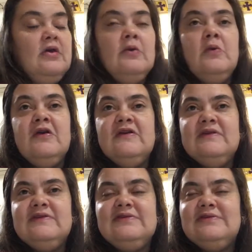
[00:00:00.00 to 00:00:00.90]

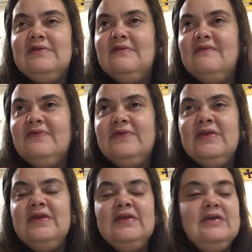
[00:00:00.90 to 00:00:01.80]
Whereas,
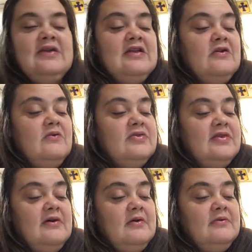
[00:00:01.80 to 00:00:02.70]
you know,
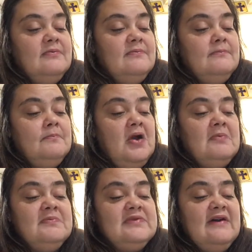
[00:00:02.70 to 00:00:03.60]
the
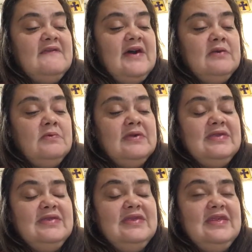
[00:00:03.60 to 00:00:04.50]
problems I've had with
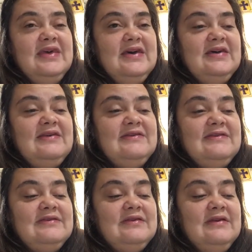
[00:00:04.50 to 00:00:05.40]
this,